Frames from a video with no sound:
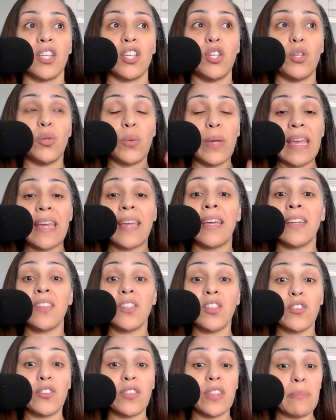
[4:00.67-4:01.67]
you
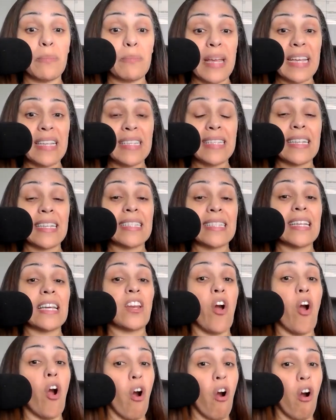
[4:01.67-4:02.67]
can learn the basics
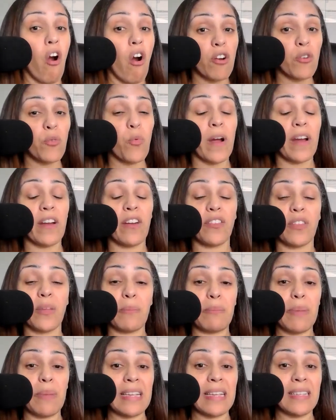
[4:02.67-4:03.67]
and hardwire
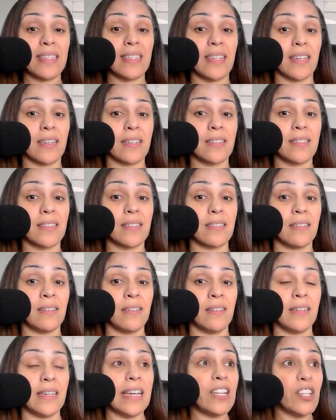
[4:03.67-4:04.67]
the basics
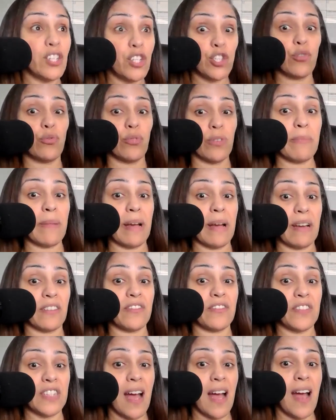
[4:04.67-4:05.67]
in a short
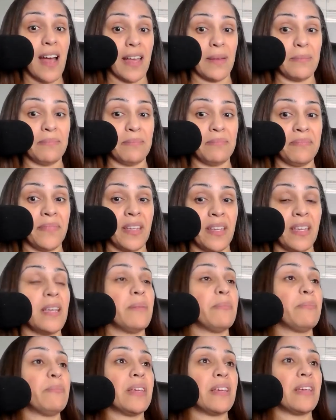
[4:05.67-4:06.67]
amount of time.
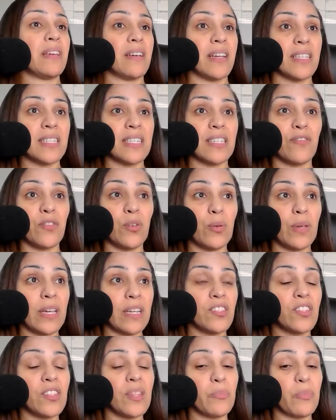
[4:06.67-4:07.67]
Because if you
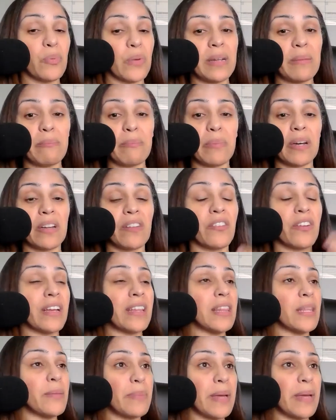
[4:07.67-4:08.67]
get the bread and butter
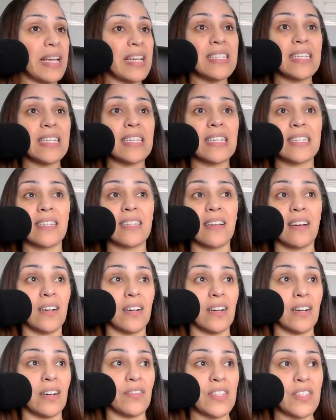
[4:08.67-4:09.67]
and the basics
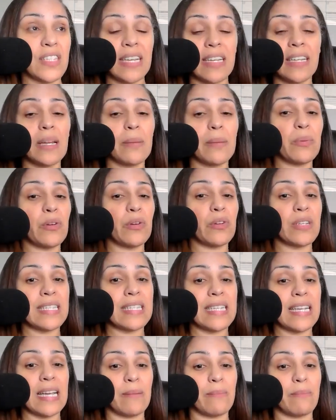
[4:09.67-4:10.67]
of setting up your
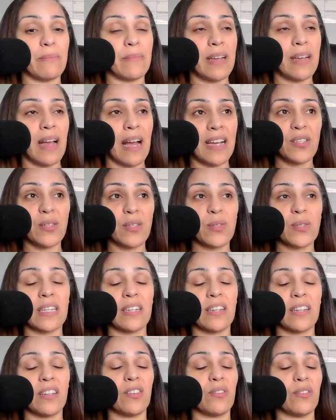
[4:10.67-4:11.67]
exam,
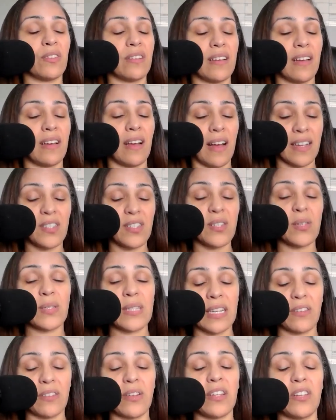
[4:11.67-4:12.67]

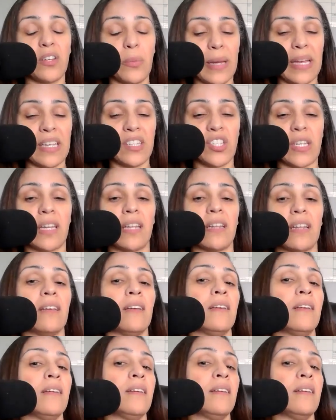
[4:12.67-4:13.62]
isocentering your patient,